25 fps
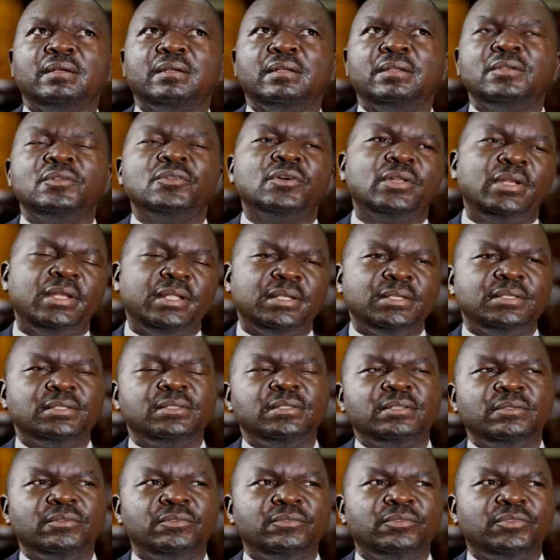
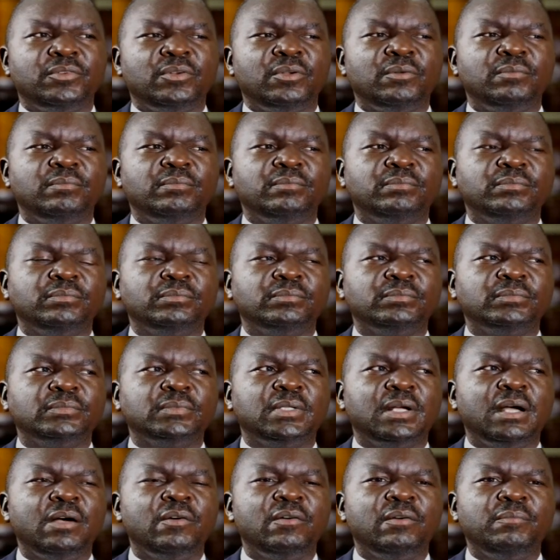knowledge from
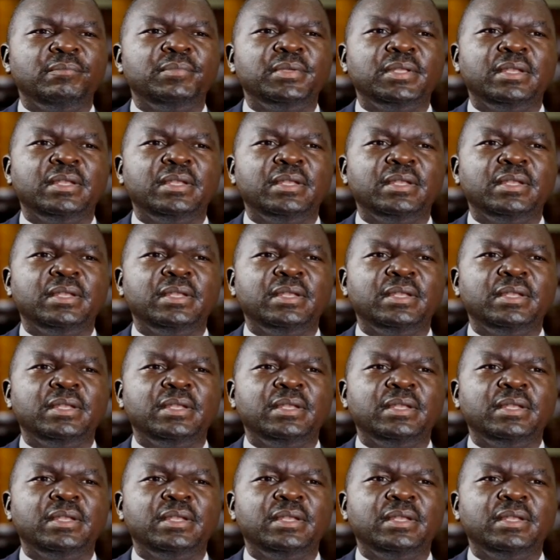how I've